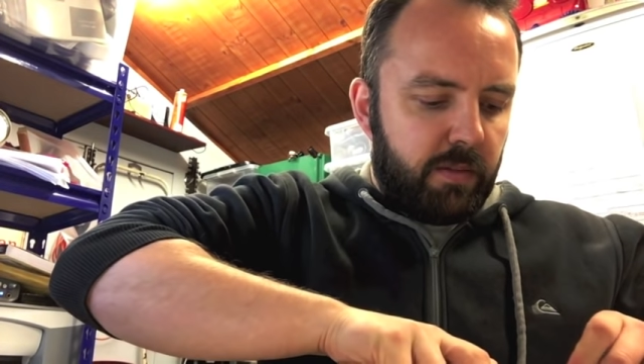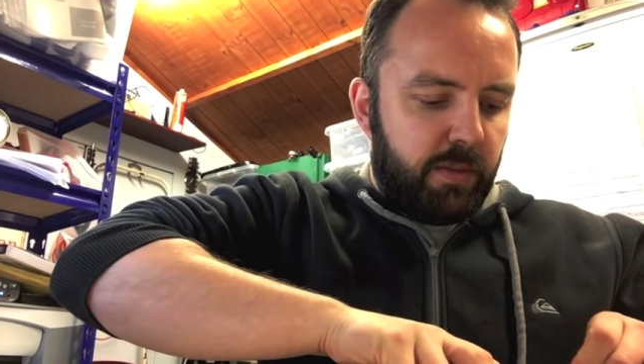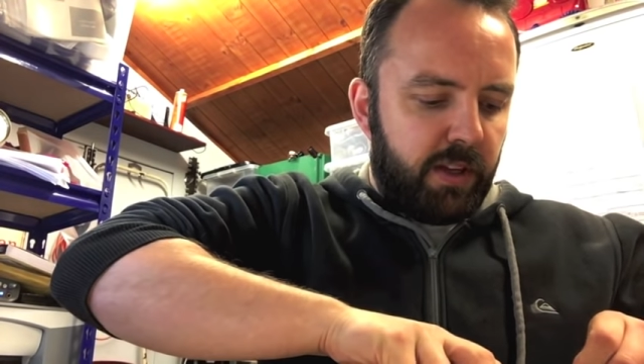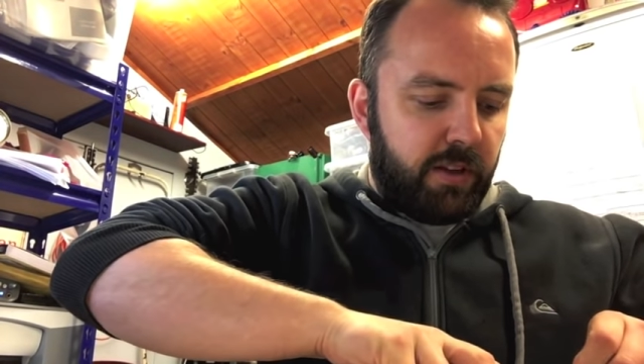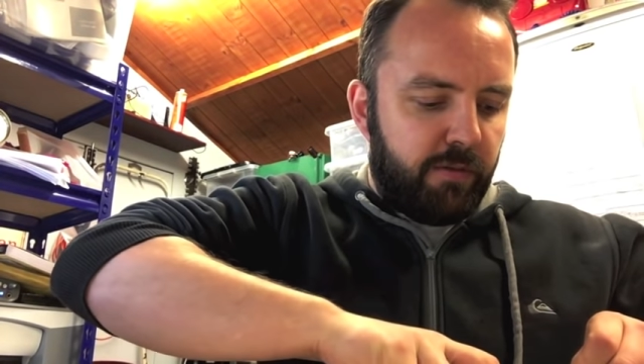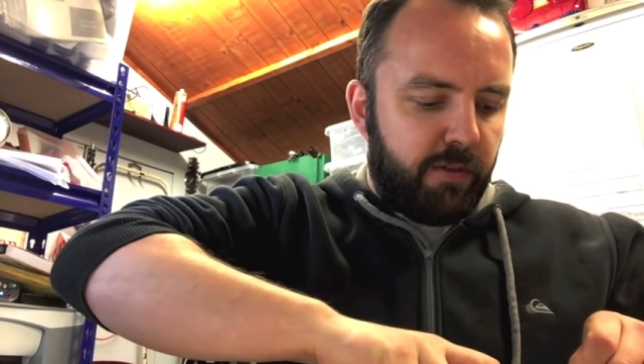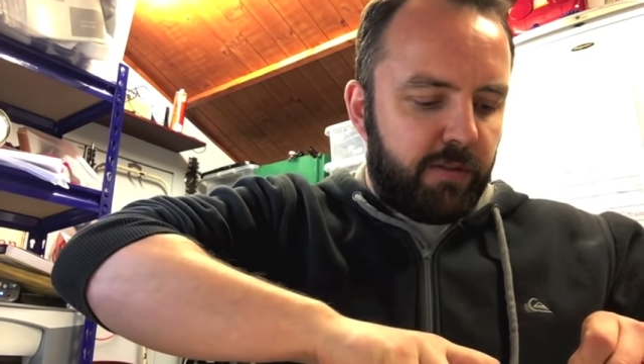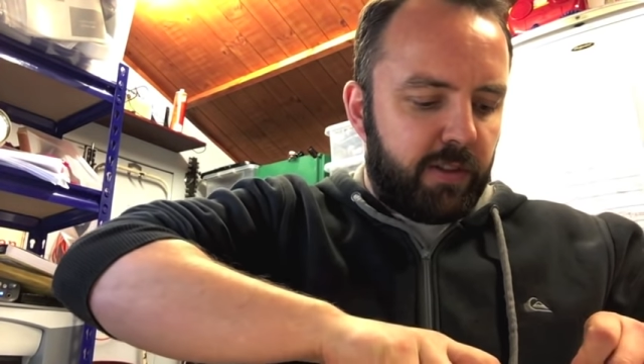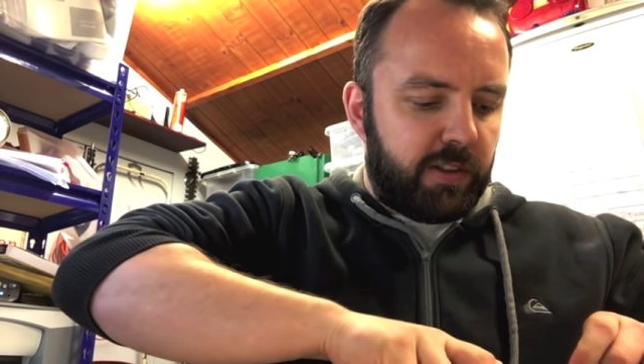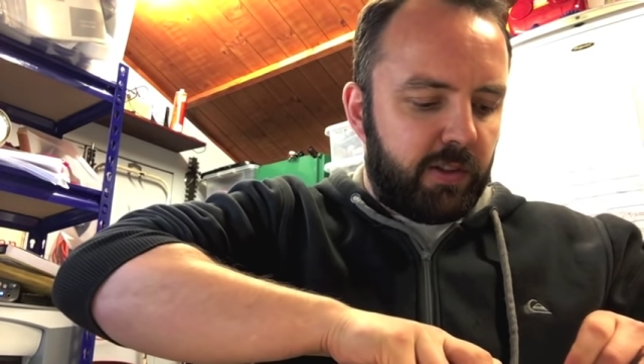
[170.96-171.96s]
being a
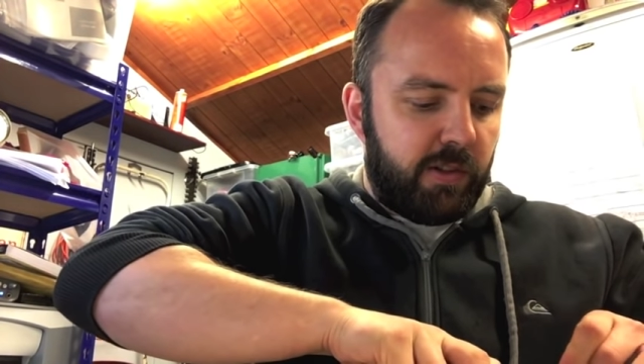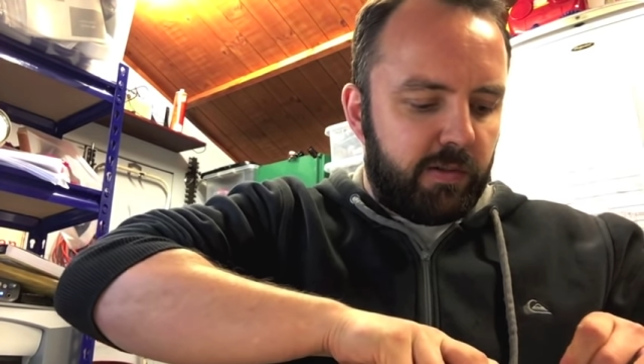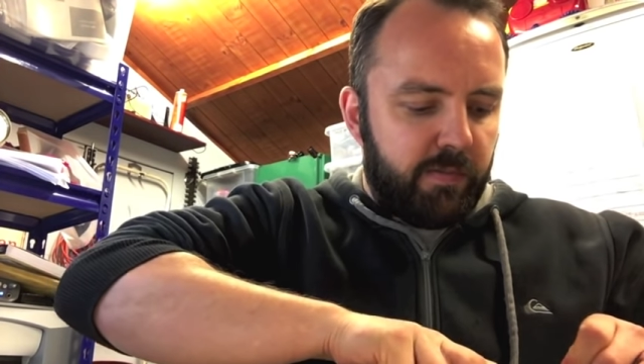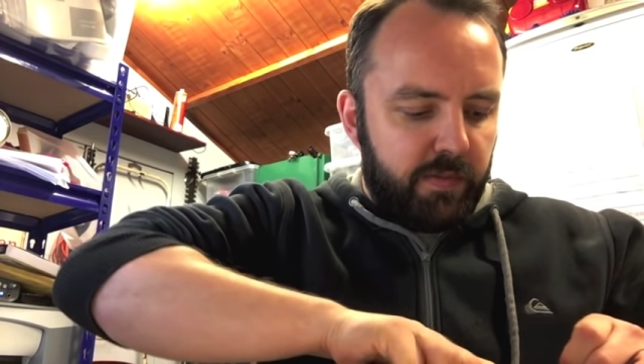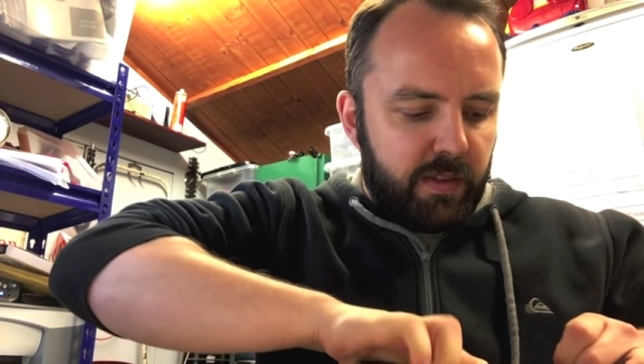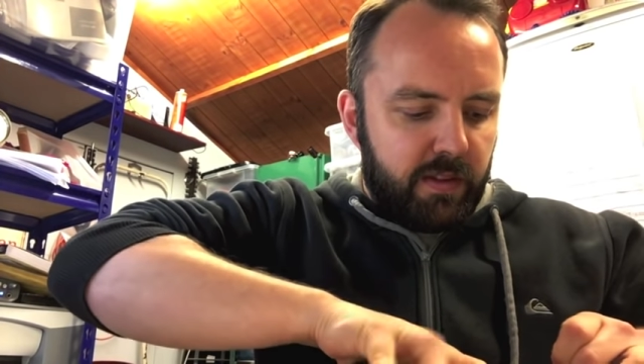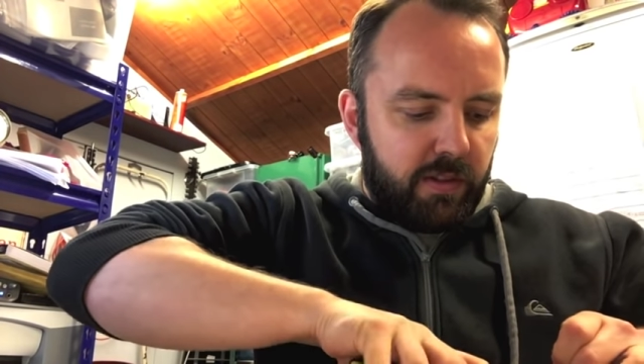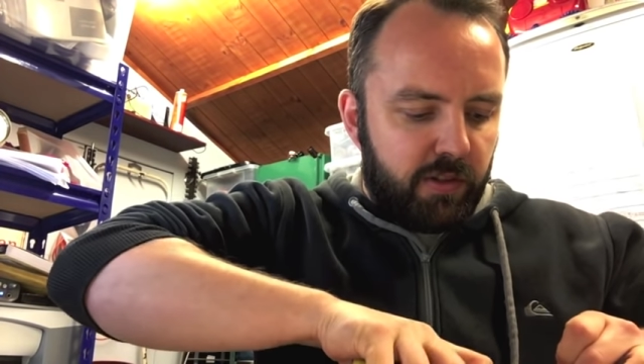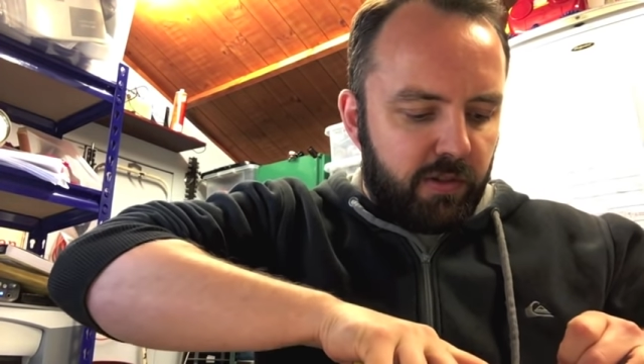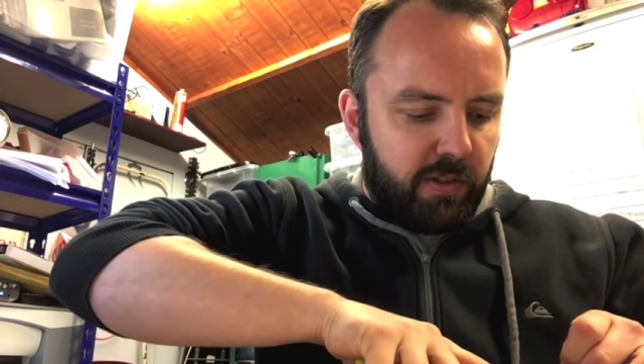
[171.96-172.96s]
thrifty sort,
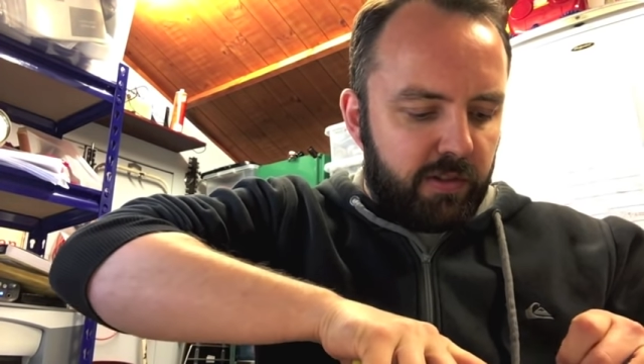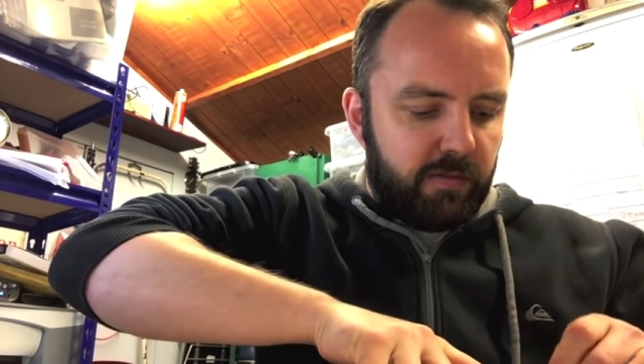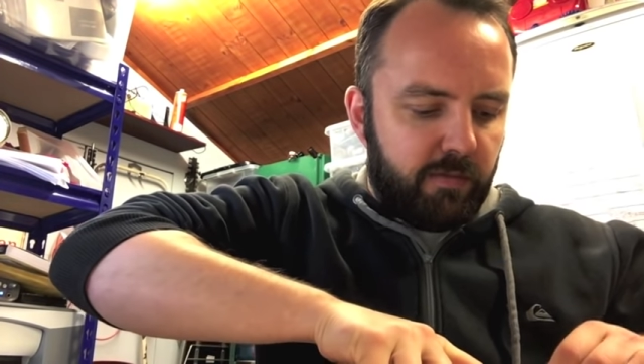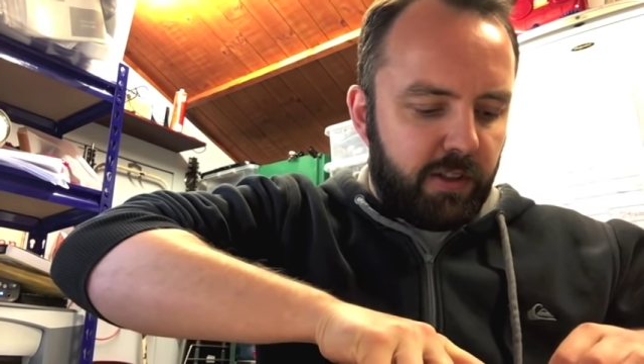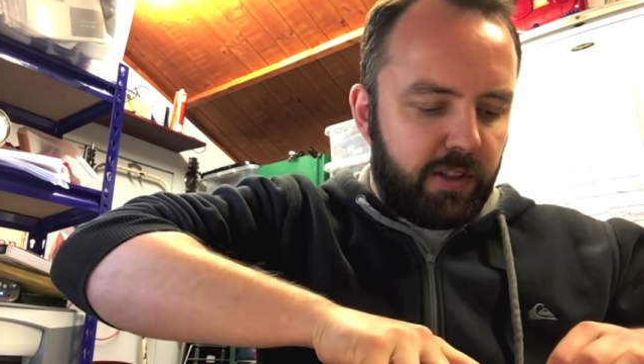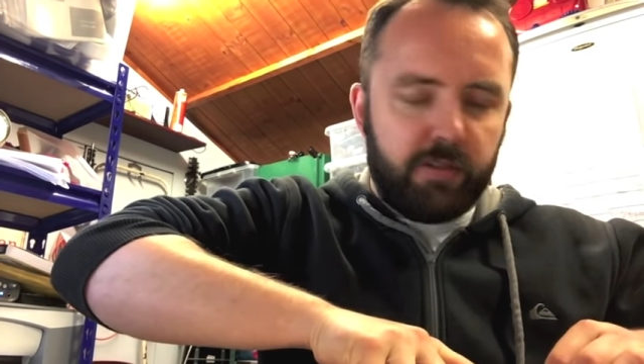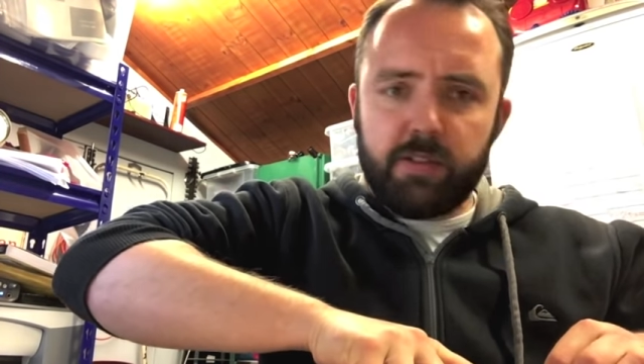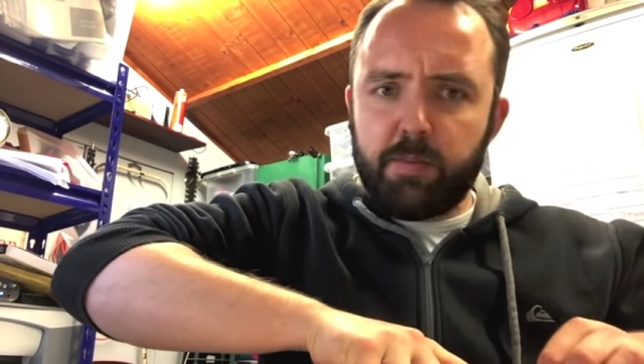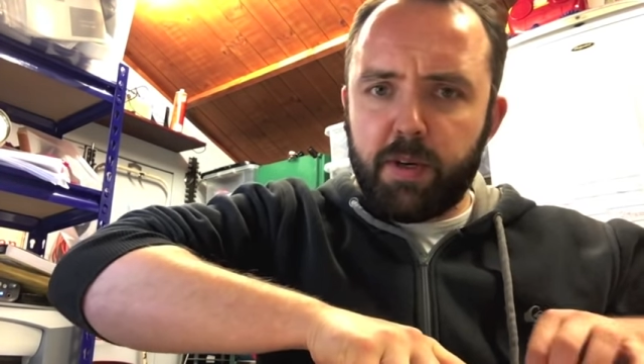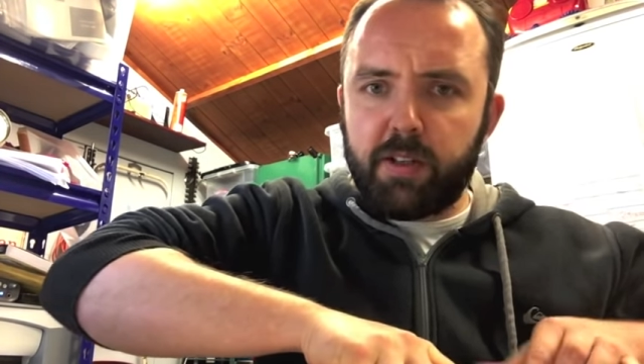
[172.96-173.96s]
I try and
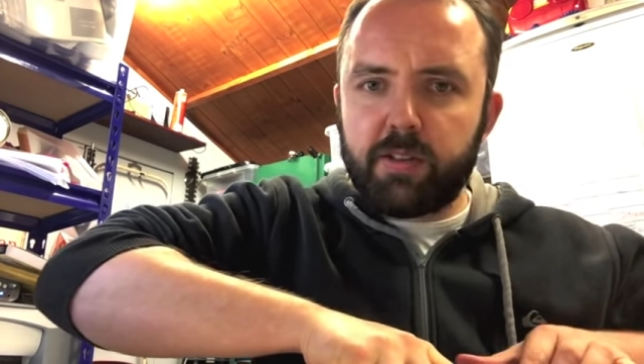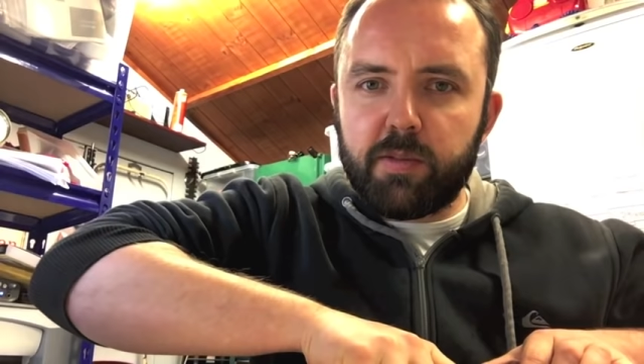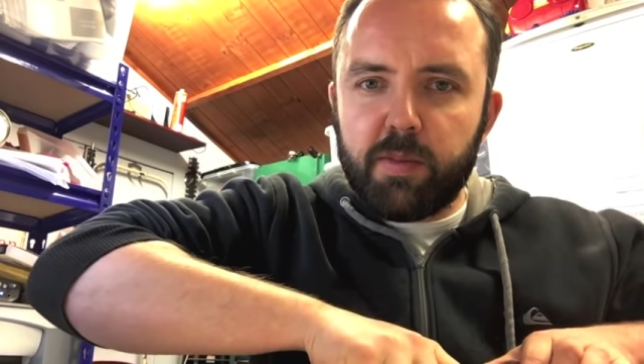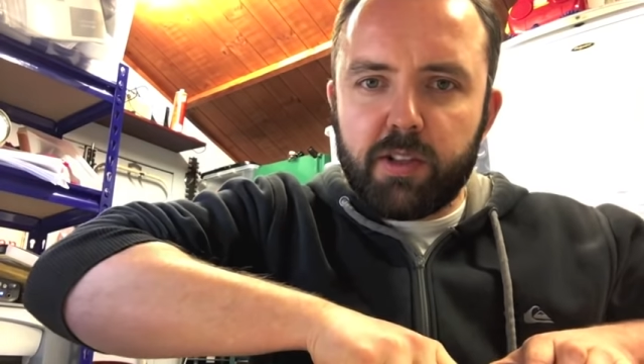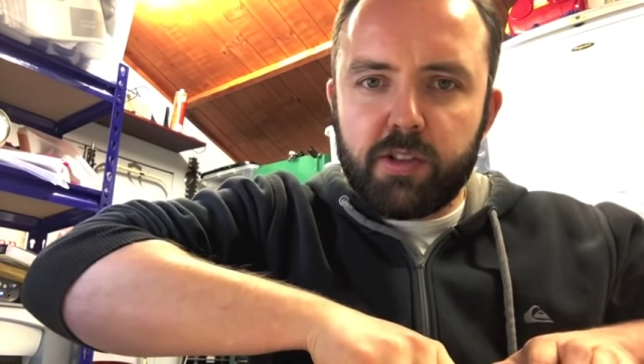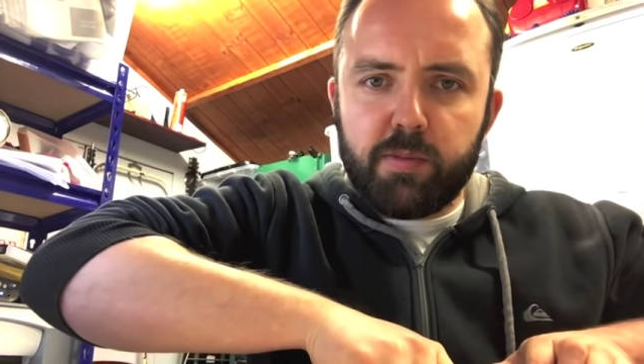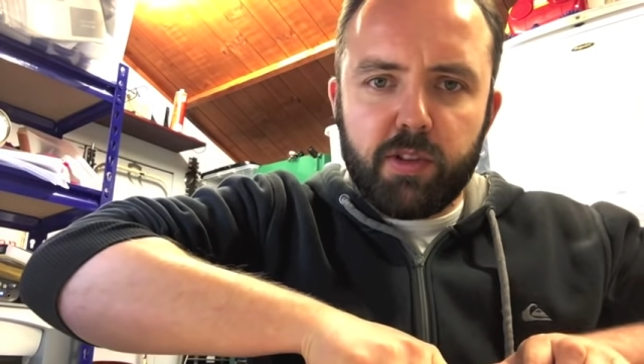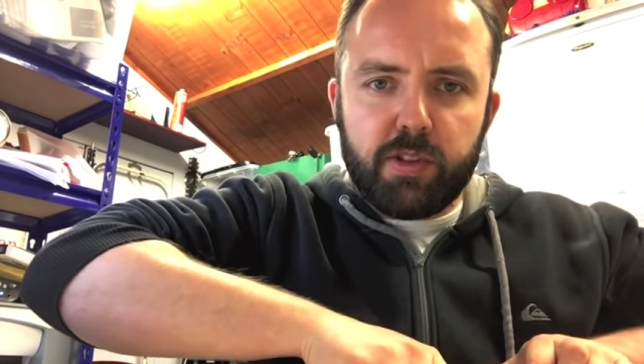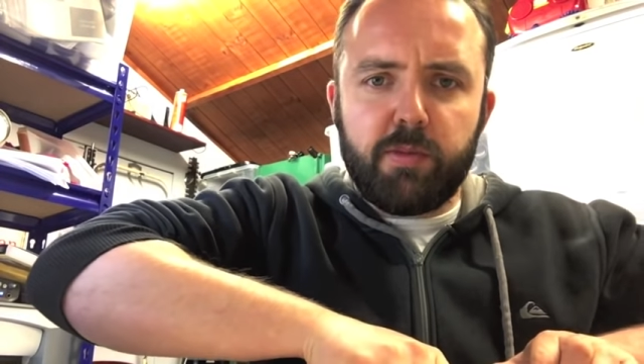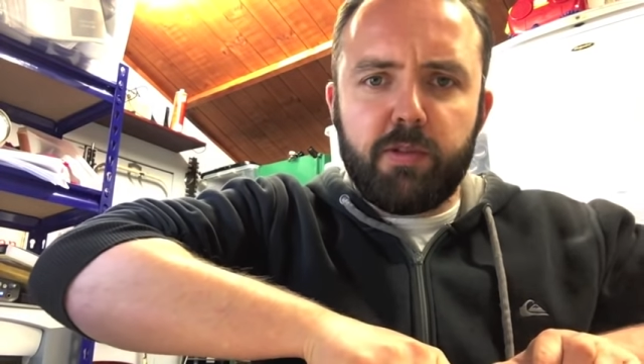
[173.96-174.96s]
reuse the bungs as much as
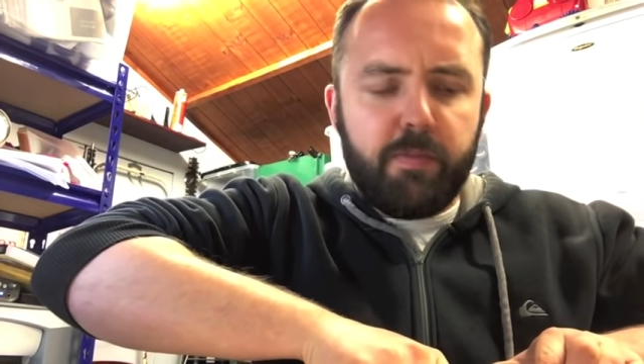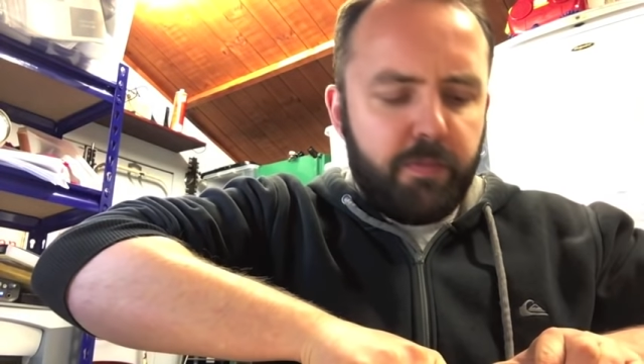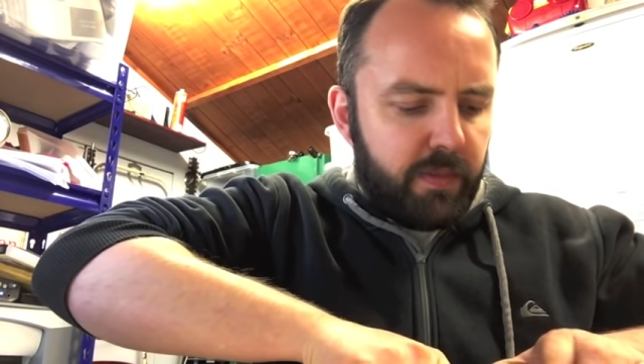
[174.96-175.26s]
possible.